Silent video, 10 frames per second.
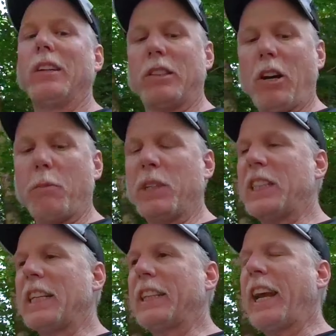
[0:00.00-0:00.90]
So I'm gonna
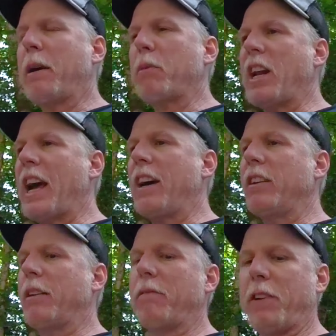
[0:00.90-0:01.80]
set the camera down
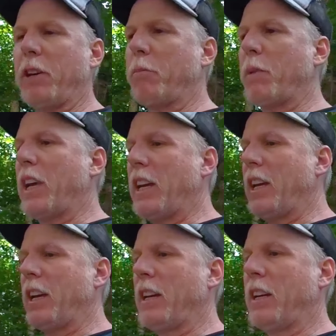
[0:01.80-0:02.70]
and film me
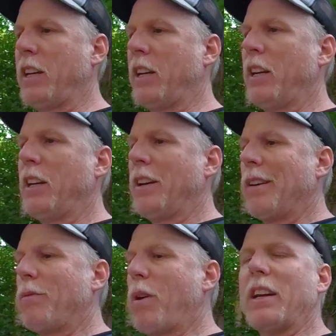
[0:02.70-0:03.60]

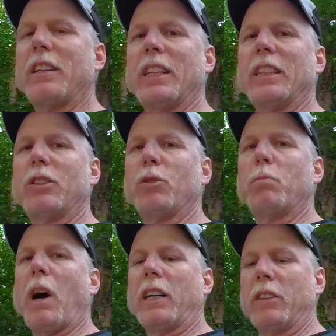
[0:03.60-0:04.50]
running these two
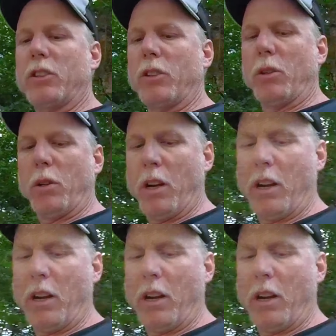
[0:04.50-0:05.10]
buckets through.